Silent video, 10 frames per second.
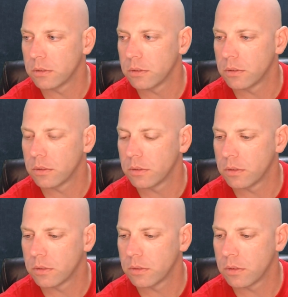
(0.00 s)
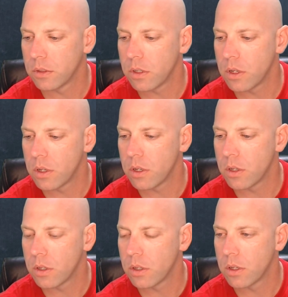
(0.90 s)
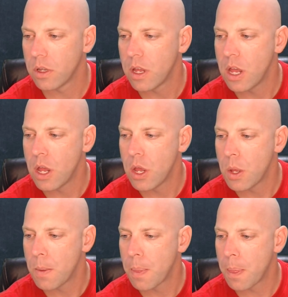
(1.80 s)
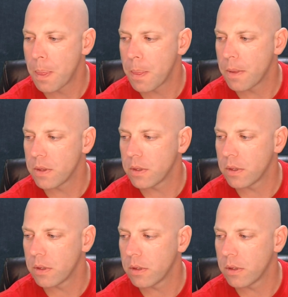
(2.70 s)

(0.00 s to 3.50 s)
Nobody speaks.